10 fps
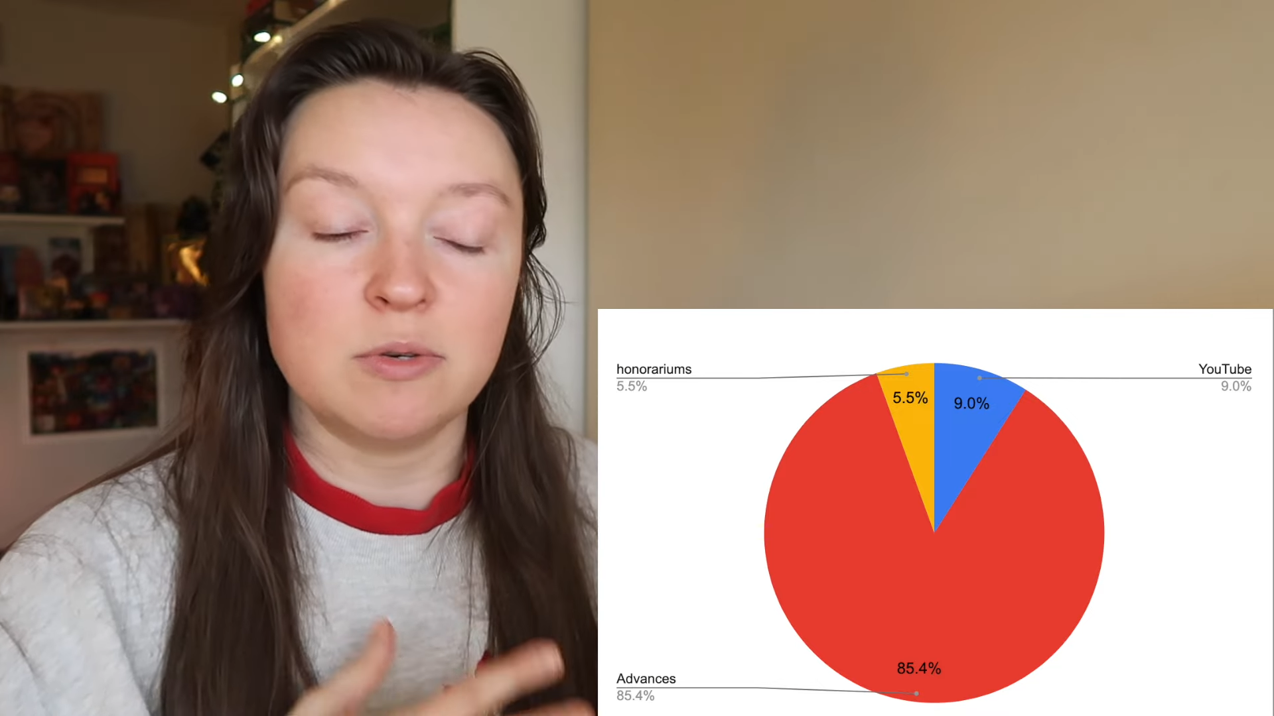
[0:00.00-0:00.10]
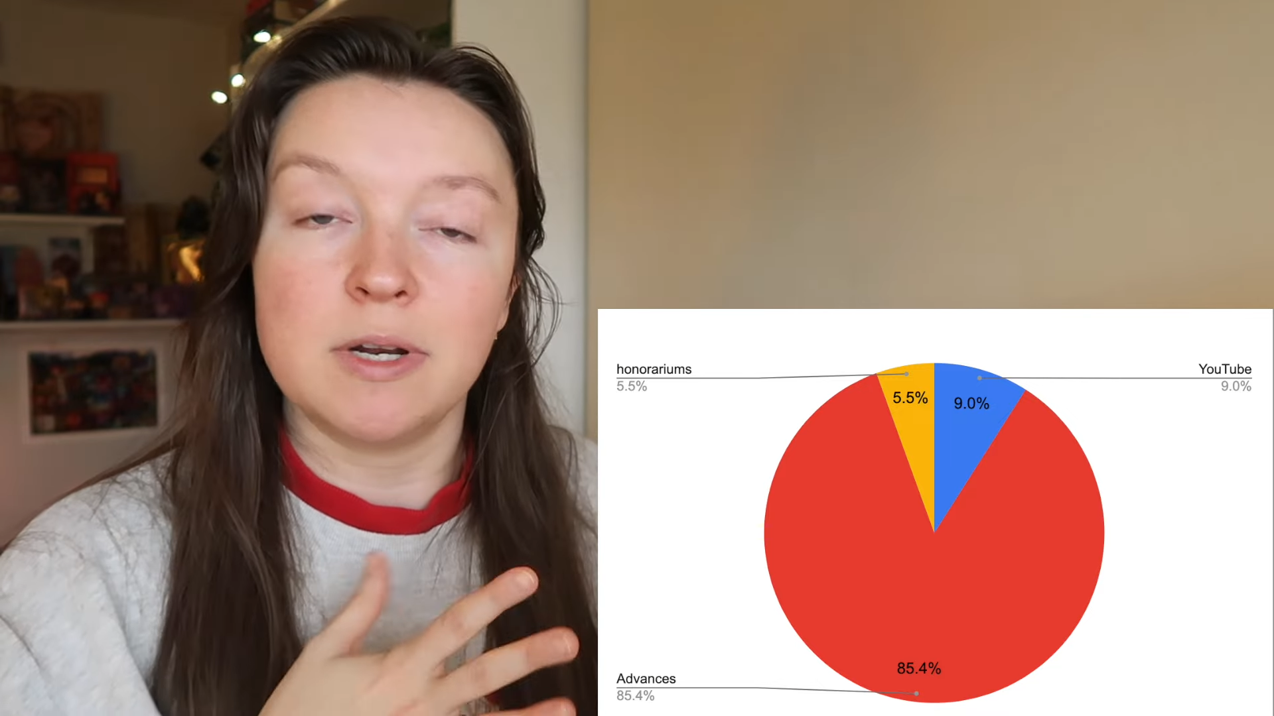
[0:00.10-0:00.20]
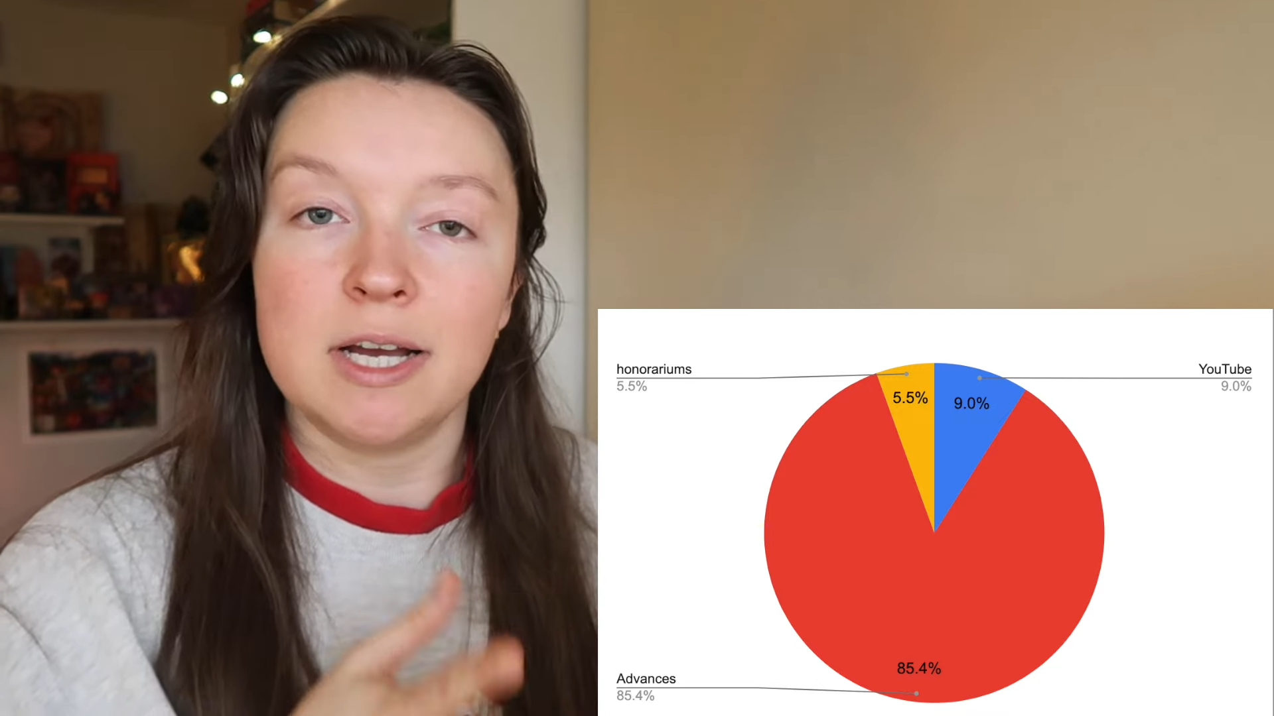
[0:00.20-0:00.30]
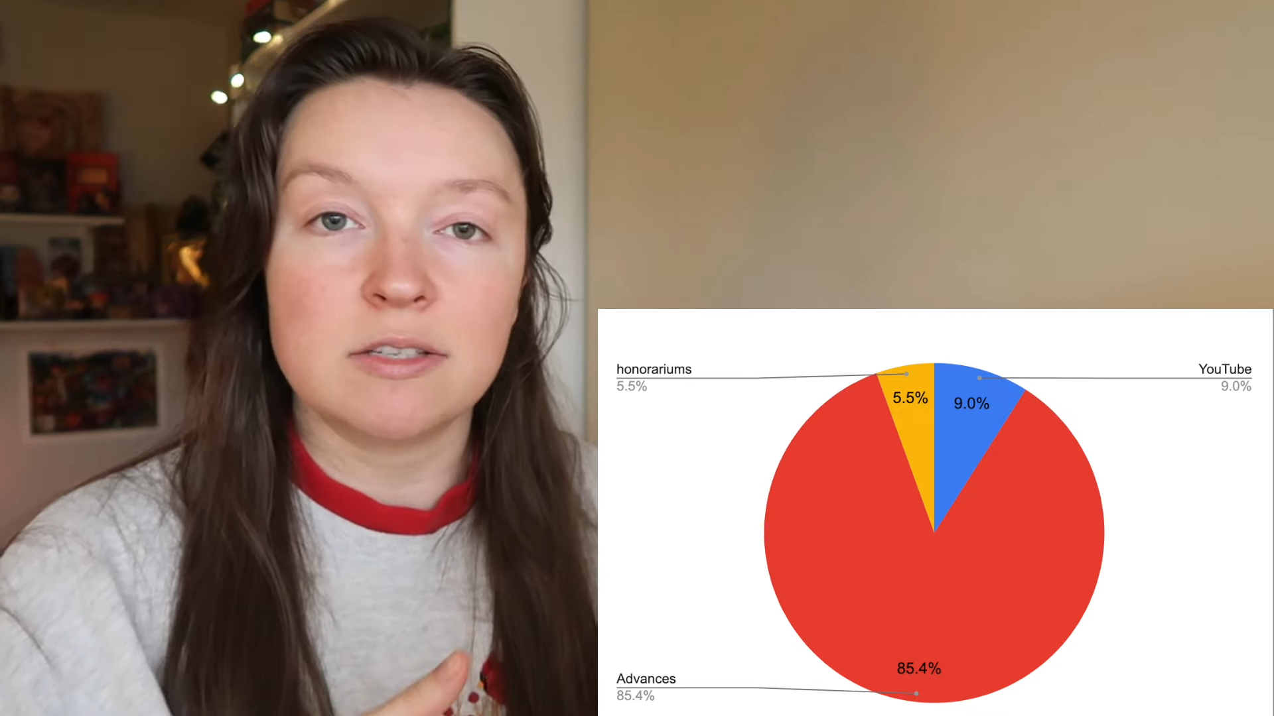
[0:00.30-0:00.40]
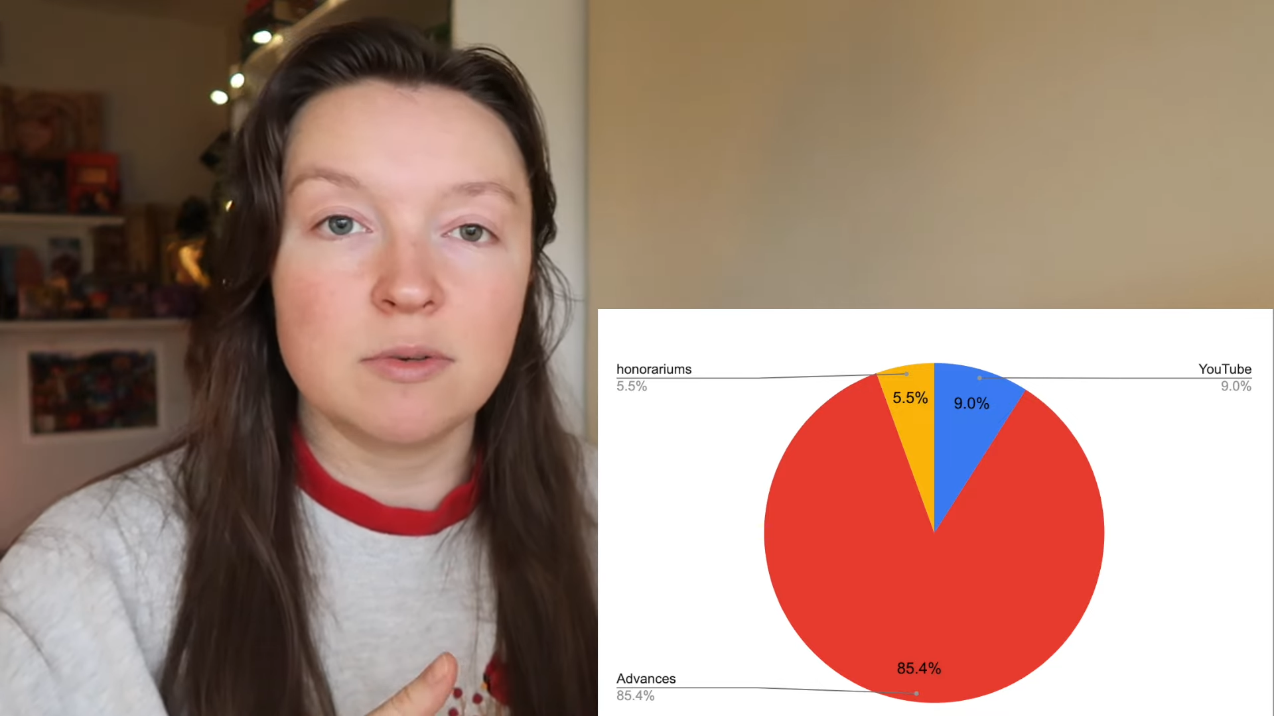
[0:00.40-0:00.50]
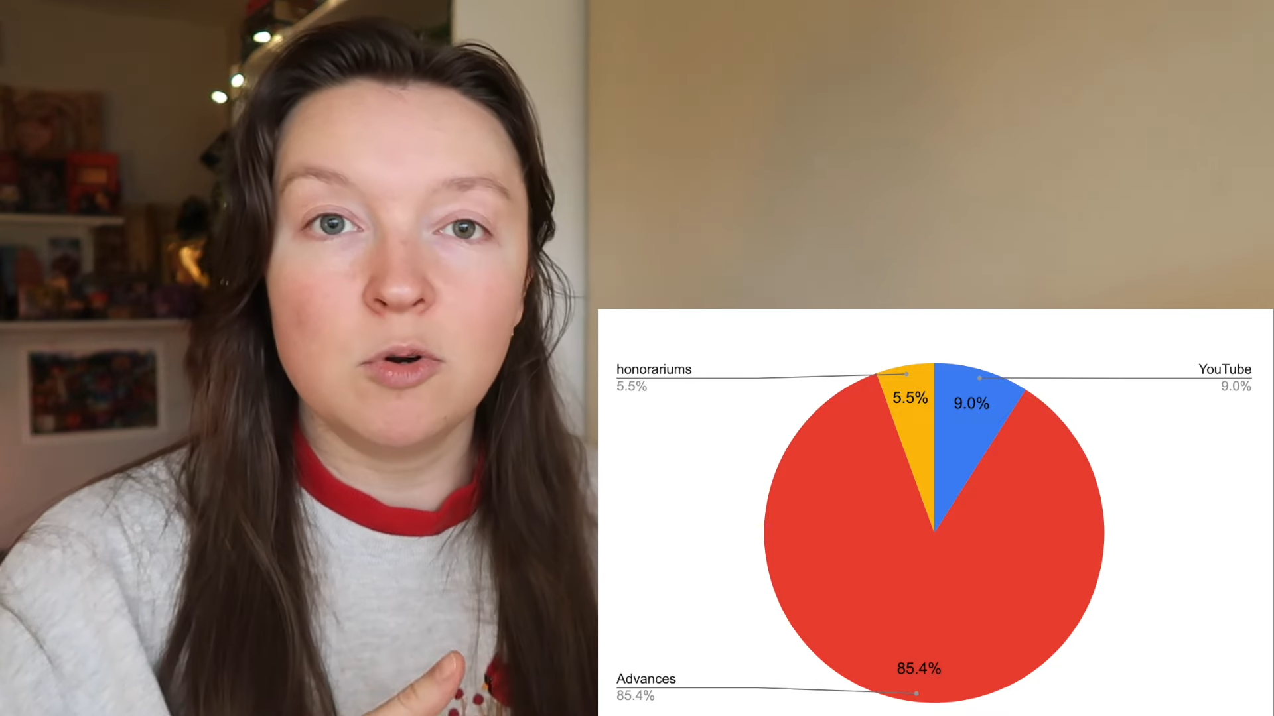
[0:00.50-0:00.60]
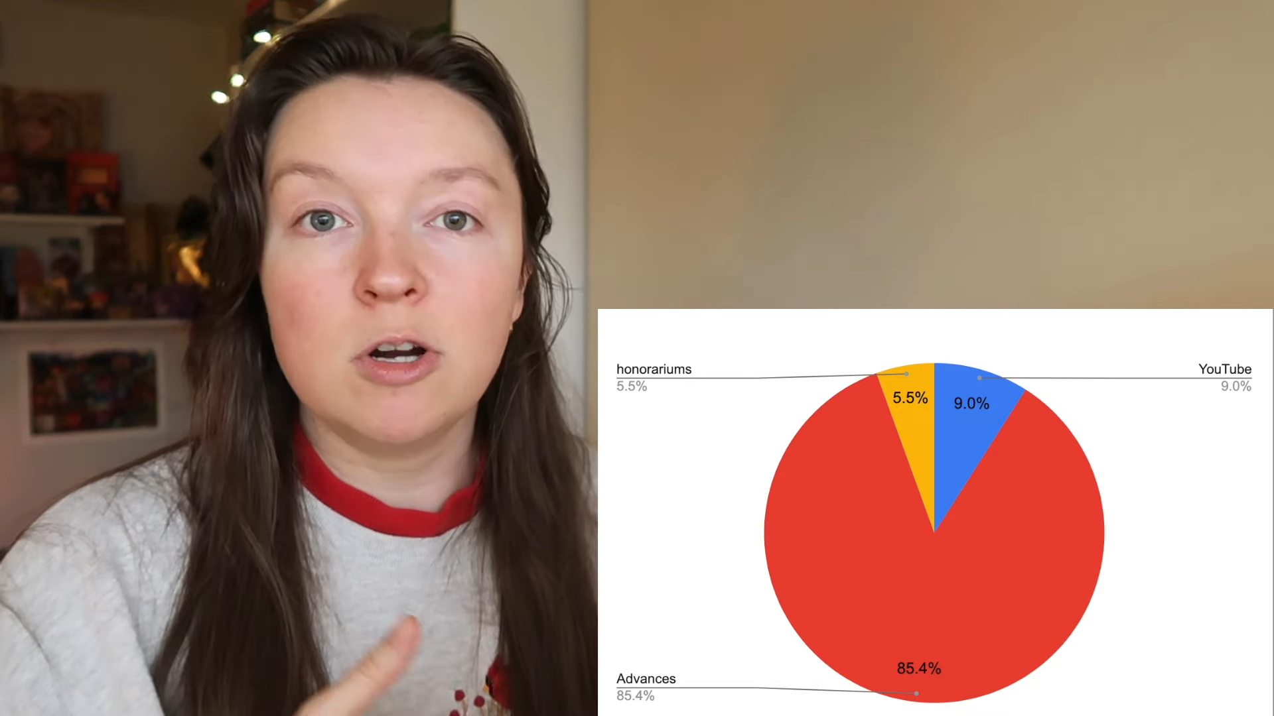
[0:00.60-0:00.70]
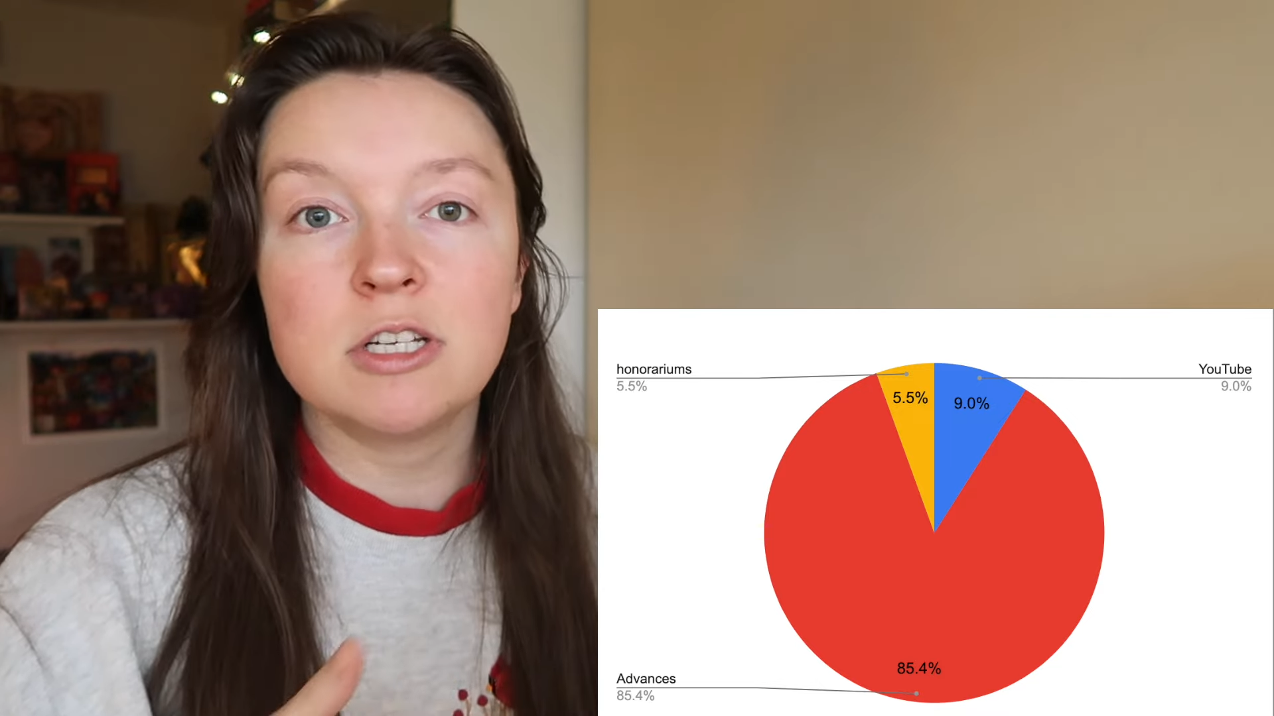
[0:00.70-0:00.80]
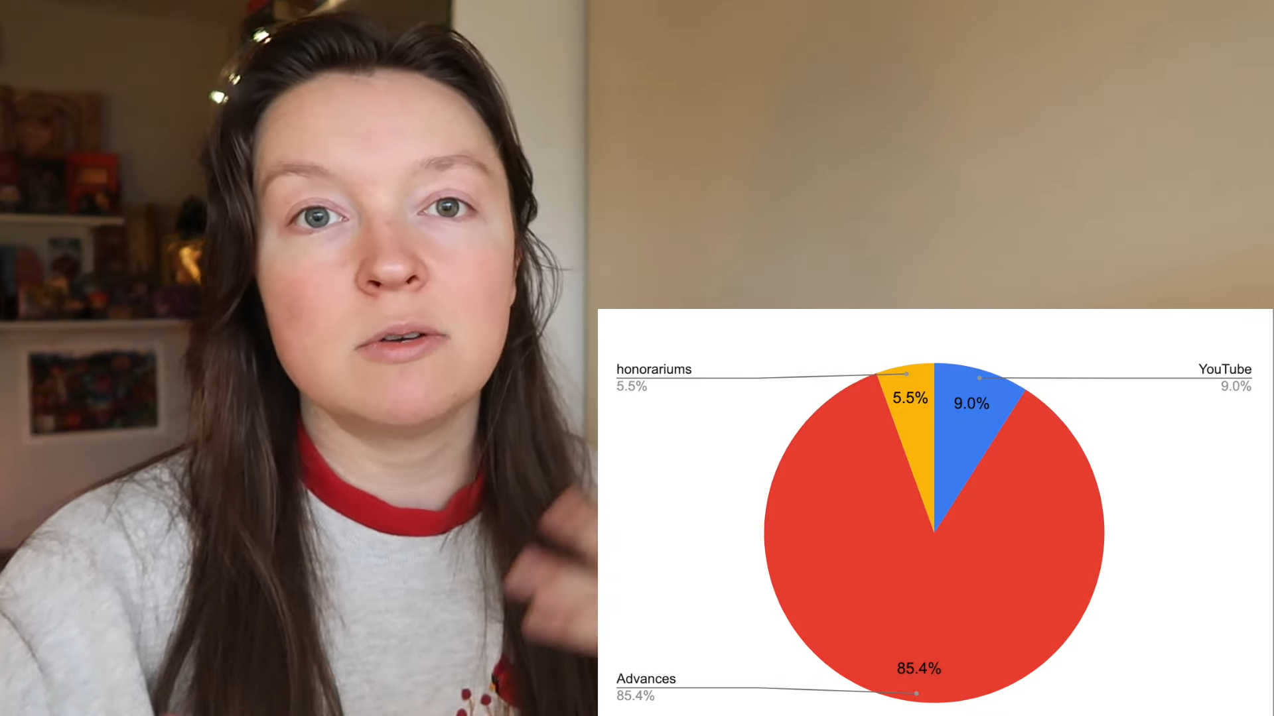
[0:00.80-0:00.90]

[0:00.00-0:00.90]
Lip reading: Do you want to ask for more?